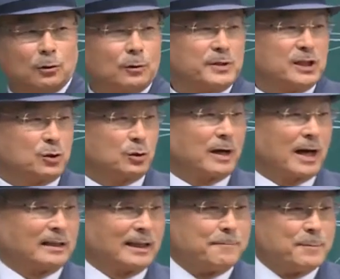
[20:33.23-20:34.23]
They will
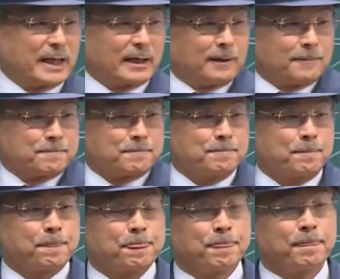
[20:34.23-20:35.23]
crash as if they never
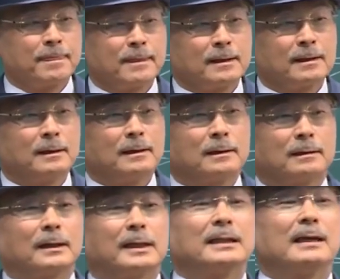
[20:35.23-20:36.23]
had wings.
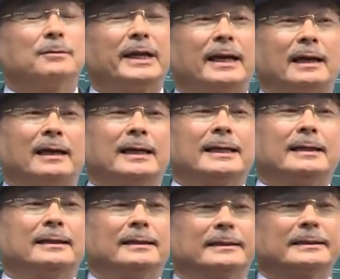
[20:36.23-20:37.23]
Then,
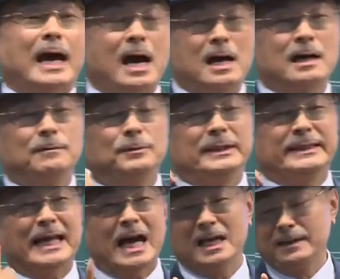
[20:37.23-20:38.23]
is it right to
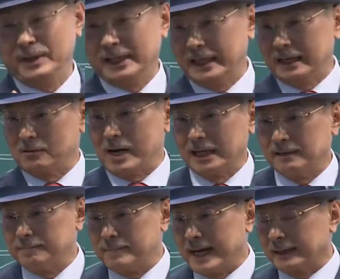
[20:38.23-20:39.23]
say that timing
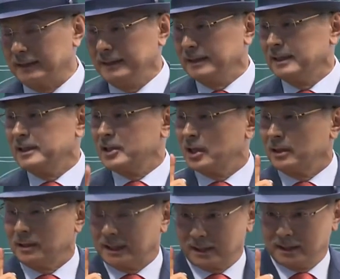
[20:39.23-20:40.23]
is
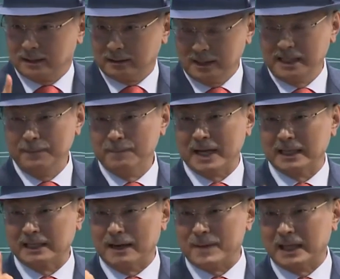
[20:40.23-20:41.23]
important in
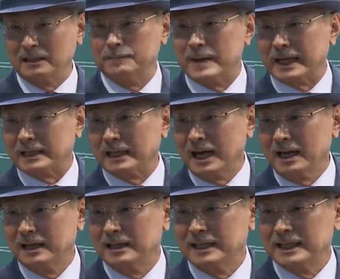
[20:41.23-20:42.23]
network marketing business?
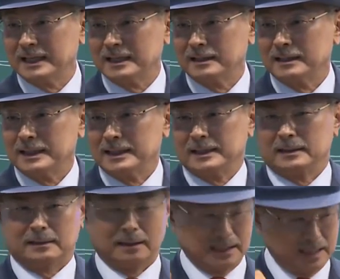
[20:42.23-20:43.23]
Not
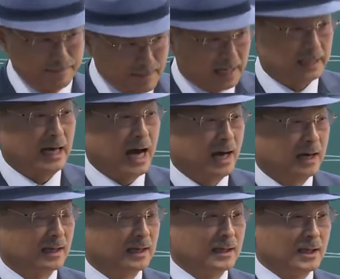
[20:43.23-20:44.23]
at all.
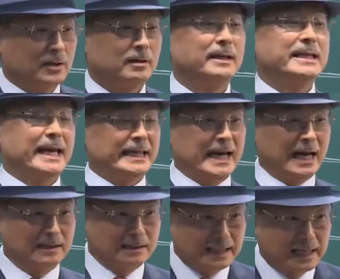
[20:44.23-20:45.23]
People who
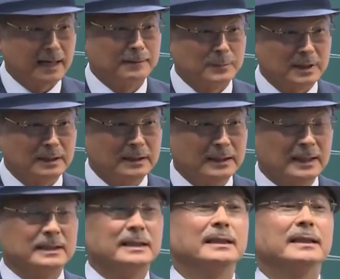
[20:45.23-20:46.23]
say such things are
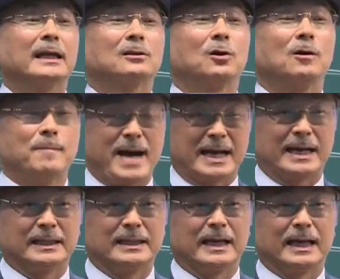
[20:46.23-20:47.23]
people who do
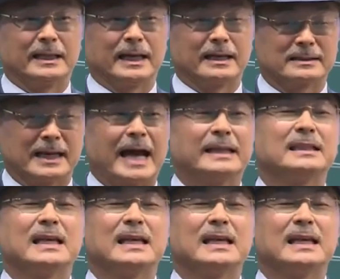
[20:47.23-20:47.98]
not know